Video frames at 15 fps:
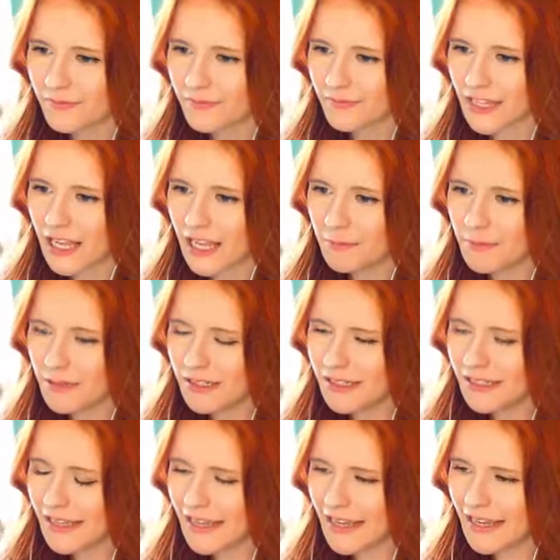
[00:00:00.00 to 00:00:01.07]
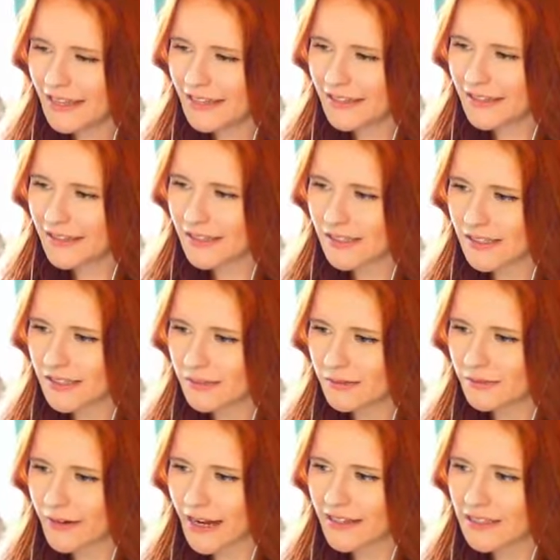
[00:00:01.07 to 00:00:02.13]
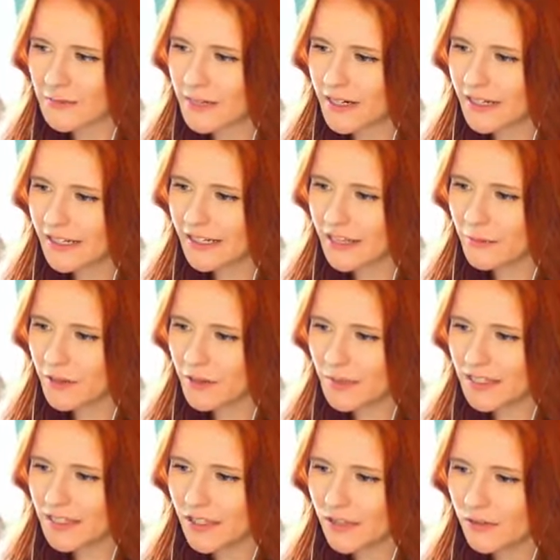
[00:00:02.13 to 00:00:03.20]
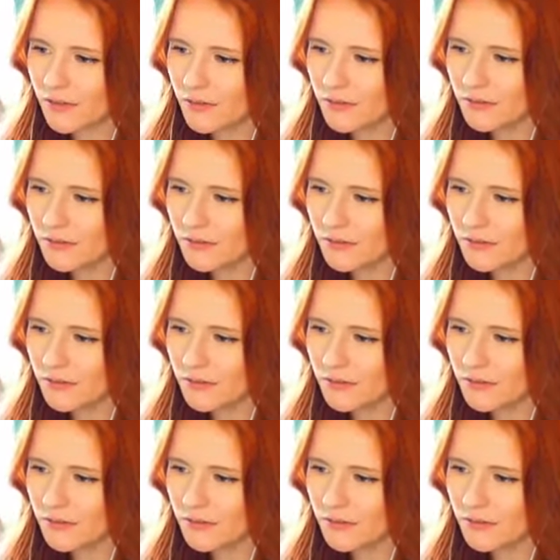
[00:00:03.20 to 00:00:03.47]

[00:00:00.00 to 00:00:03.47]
I'm gonna get Raspberry to come with me too.